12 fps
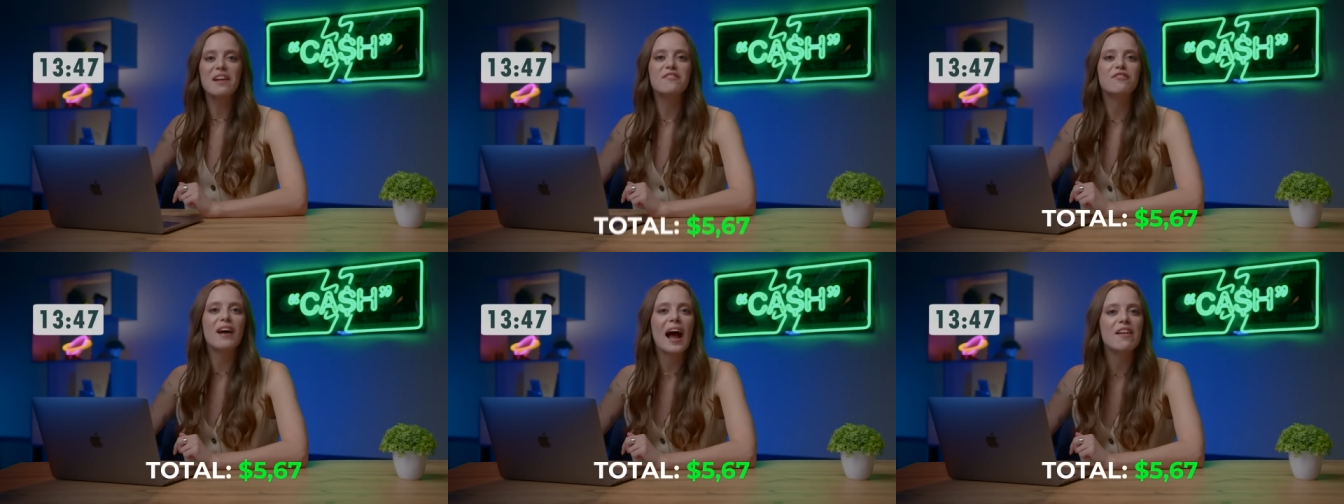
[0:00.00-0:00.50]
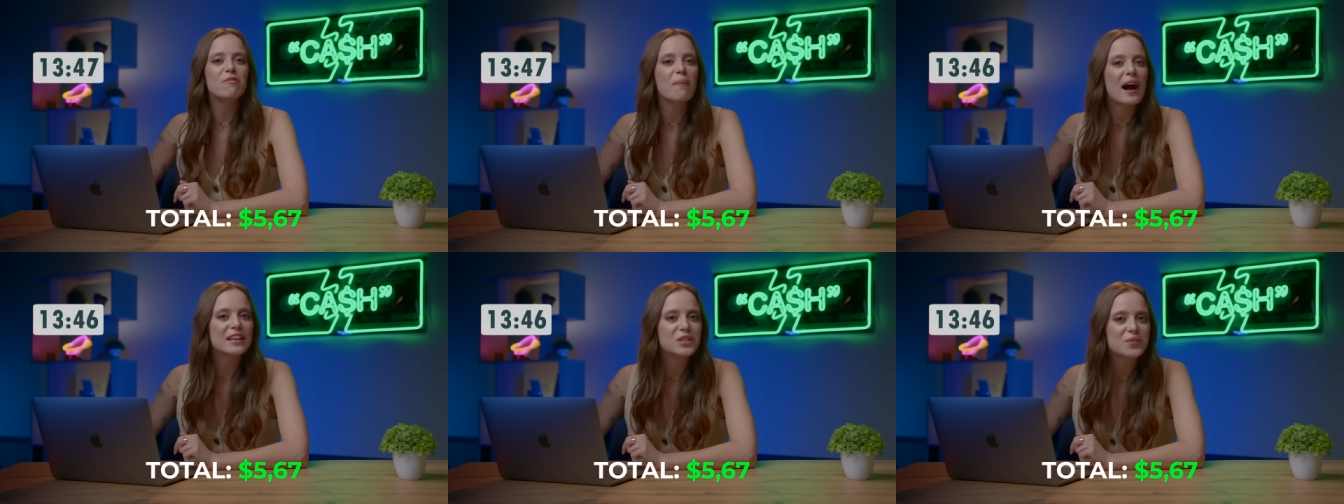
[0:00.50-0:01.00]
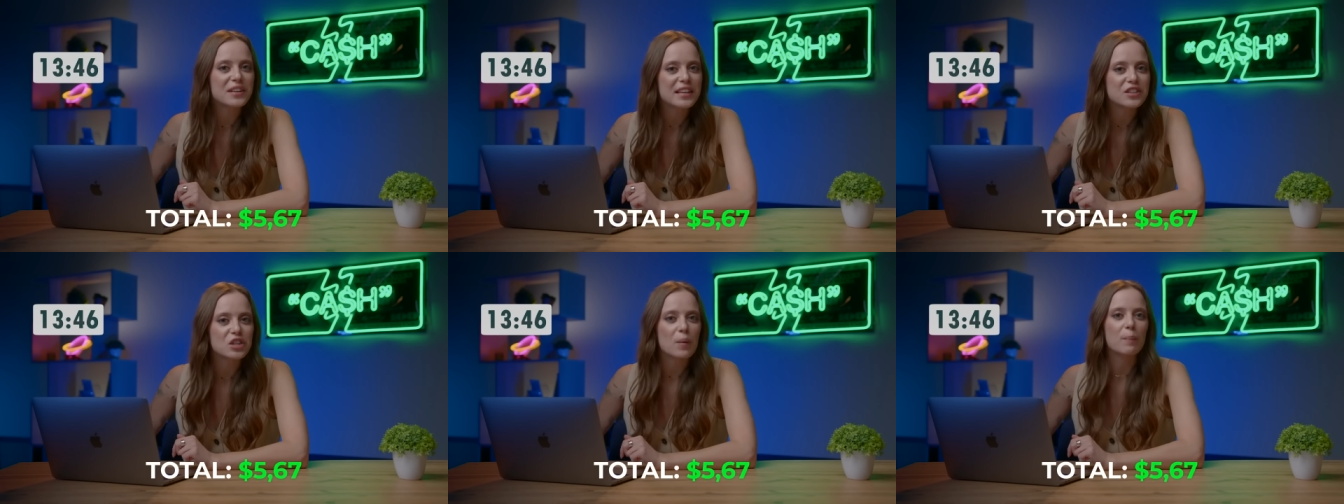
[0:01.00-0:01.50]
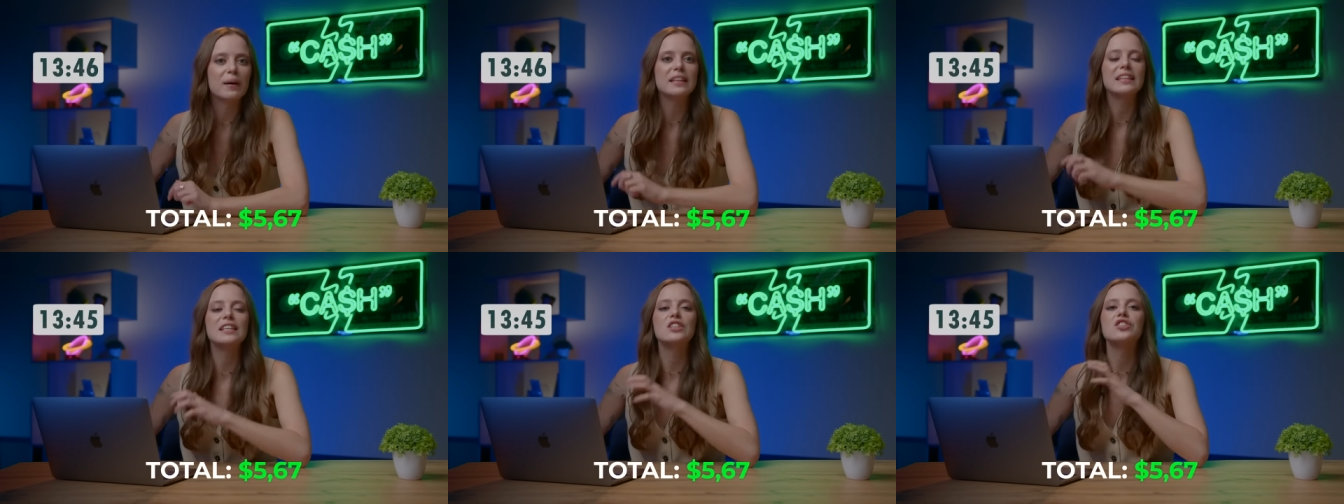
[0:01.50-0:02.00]
are five bucks rich,
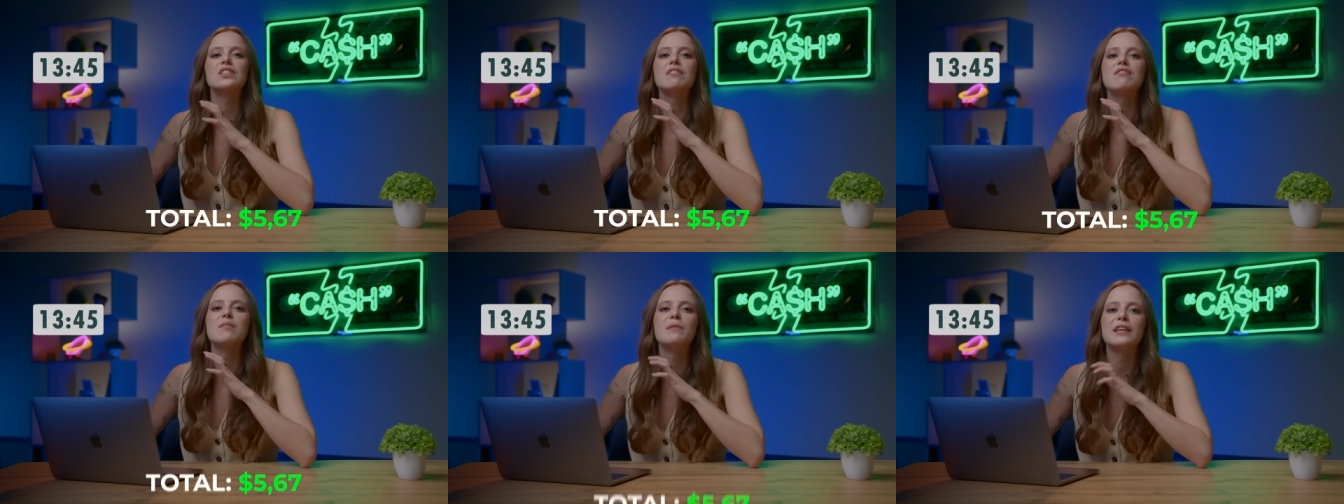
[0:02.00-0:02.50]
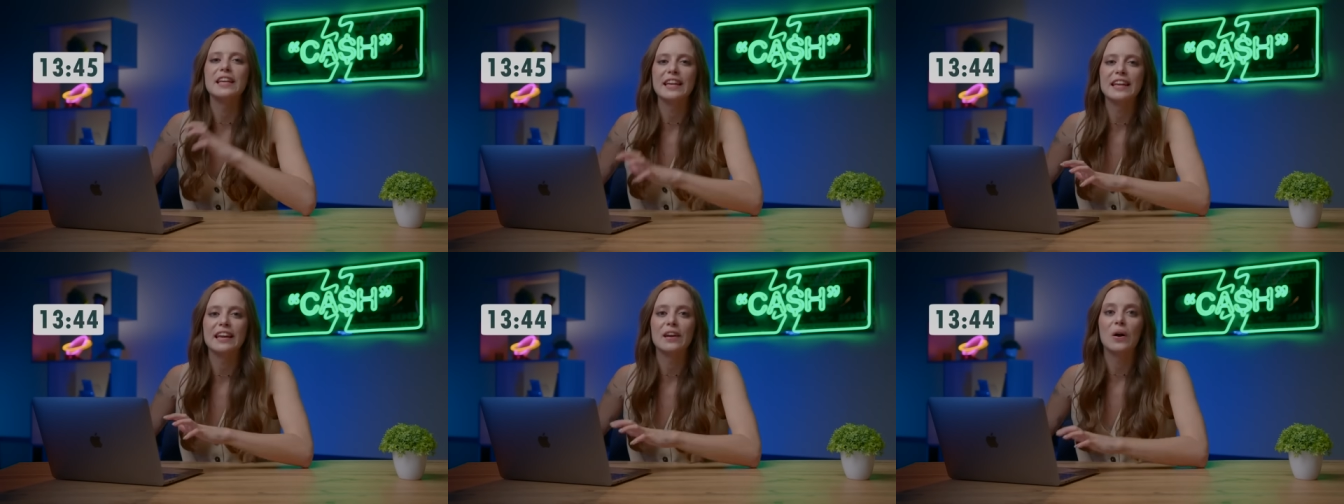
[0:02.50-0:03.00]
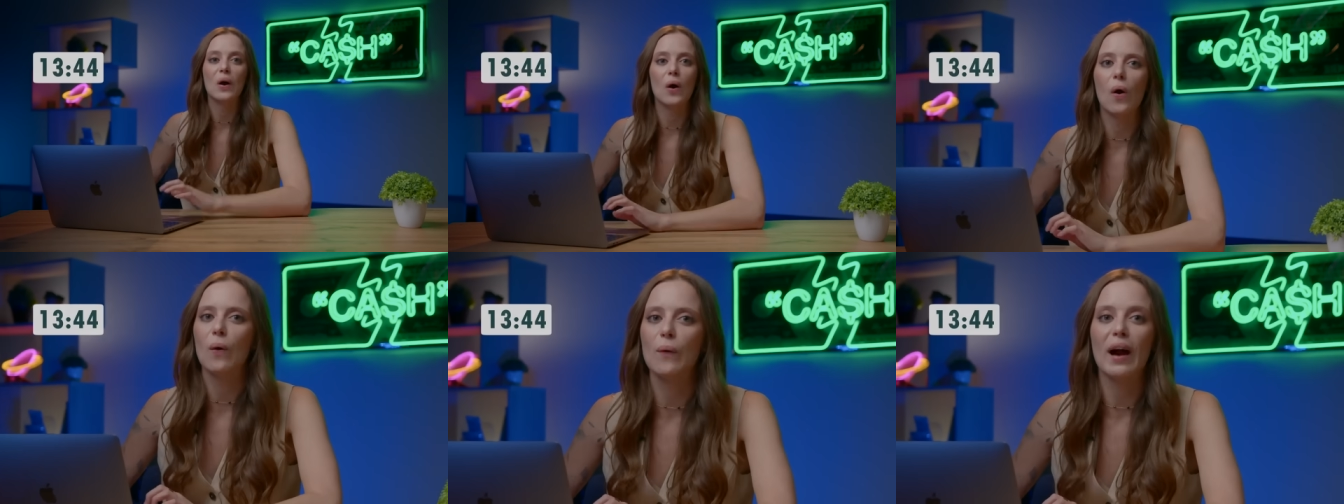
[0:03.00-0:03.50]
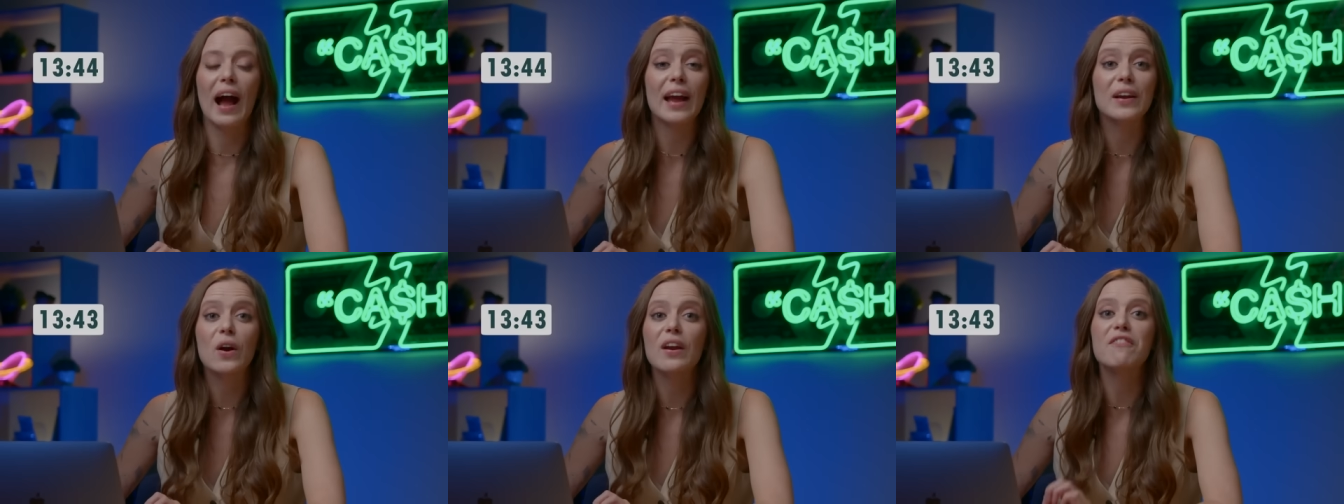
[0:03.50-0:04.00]
but it's just the beginning. Oh, I
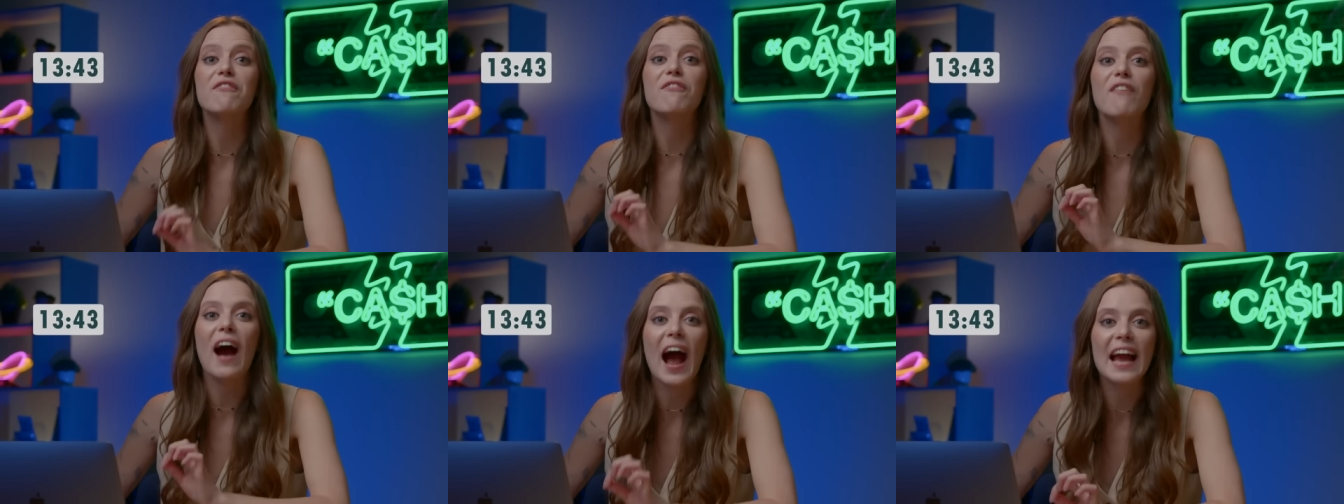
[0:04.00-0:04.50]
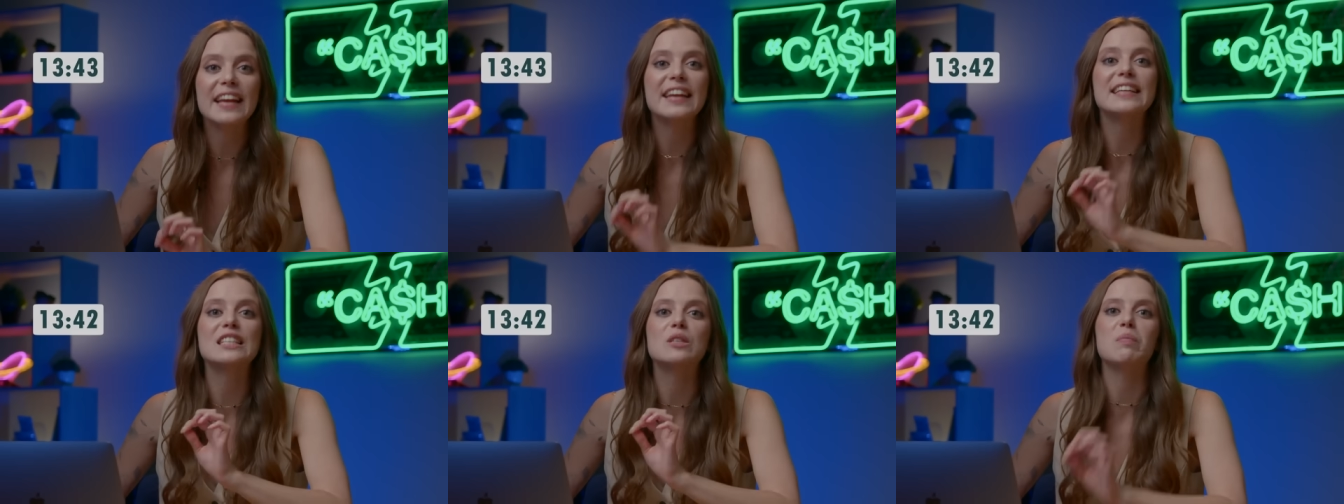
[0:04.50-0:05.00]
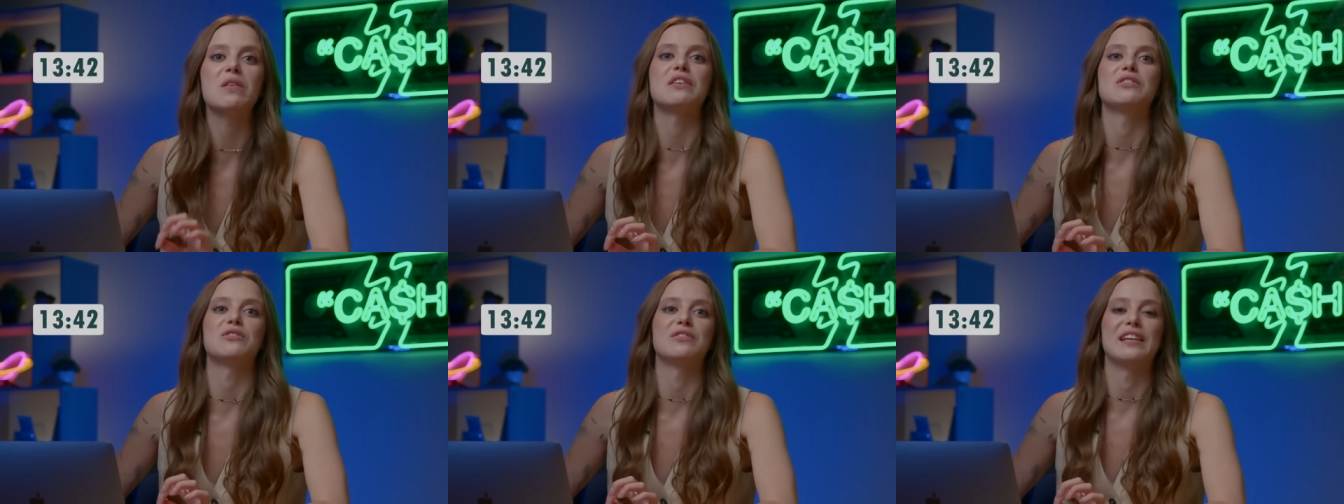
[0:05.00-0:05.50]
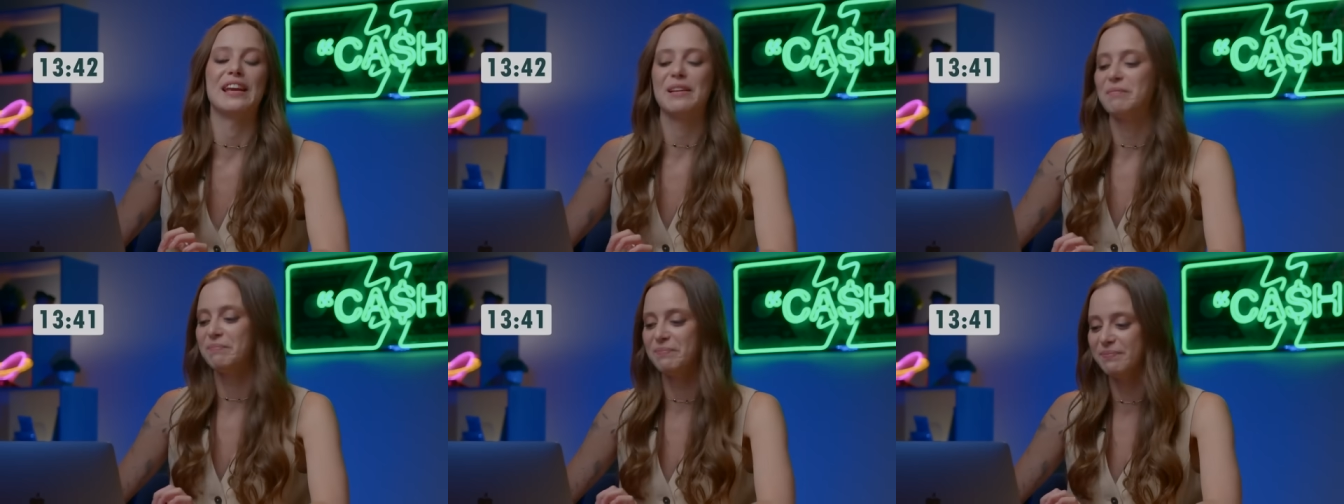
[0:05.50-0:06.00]
got a fighting spirit today.